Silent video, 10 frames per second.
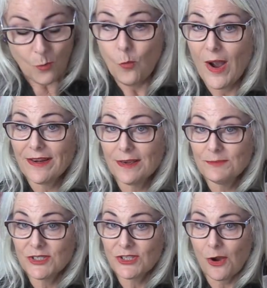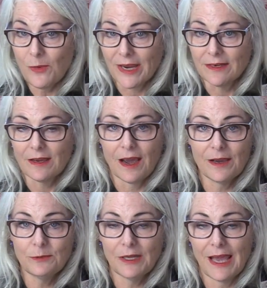When I'm sewing,
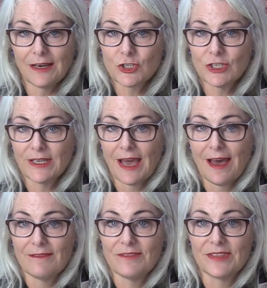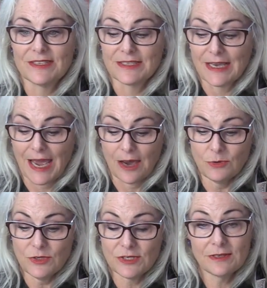I will actually have this
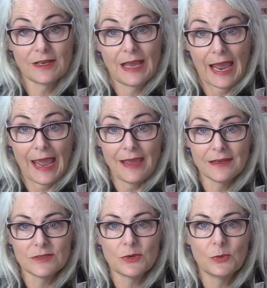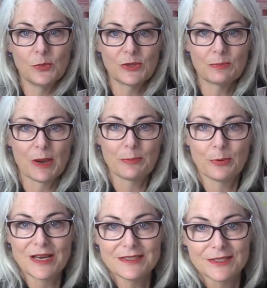out and with my
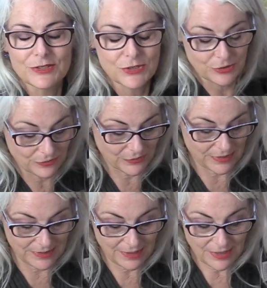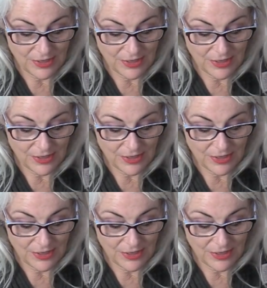pressing surface.